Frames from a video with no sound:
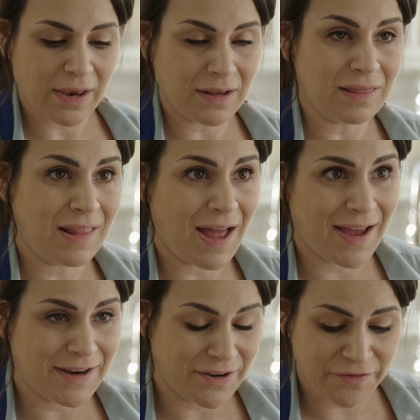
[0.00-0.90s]
got a
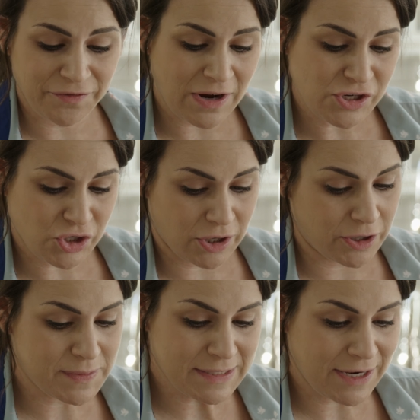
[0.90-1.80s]
lot of fresh
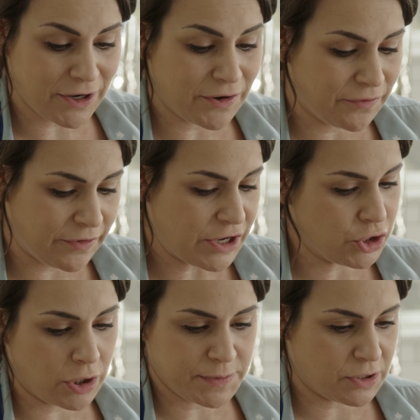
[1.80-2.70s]
herbs here. Fresh
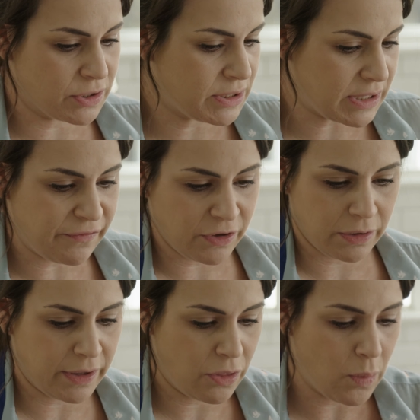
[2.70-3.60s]
herbs are
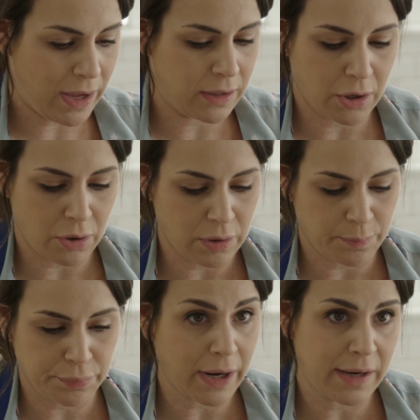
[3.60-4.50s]
definitely the way to go to
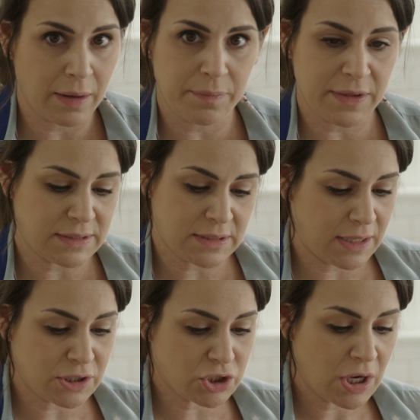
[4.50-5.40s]
brighten up this dish.